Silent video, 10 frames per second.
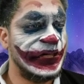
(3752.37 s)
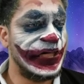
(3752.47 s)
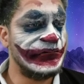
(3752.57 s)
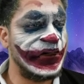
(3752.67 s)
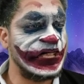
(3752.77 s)

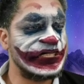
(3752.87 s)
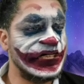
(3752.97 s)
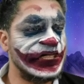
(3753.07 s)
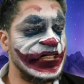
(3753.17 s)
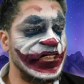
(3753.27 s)

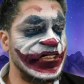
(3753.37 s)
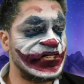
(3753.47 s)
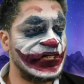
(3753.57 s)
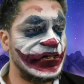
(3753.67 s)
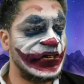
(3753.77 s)
embracing the
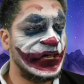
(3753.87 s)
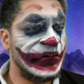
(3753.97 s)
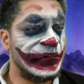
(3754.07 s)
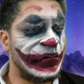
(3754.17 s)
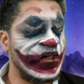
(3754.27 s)
later
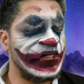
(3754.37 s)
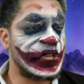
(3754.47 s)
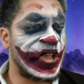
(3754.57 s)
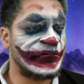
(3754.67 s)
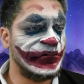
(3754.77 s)
point
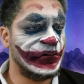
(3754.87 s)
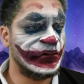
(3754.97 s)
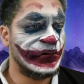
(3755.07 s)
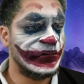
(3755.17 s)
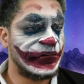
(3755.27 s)
of view,